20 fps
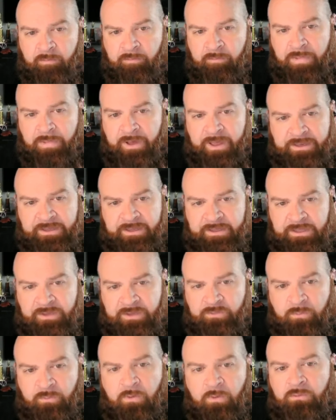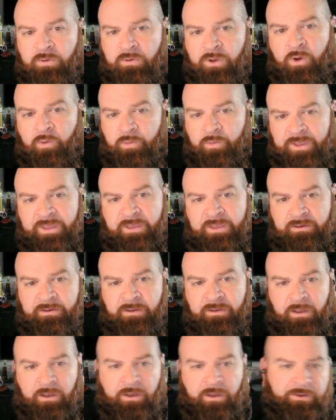but he won't go
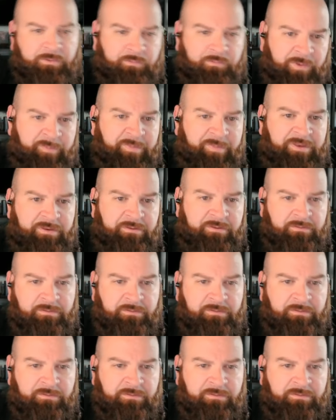in on women.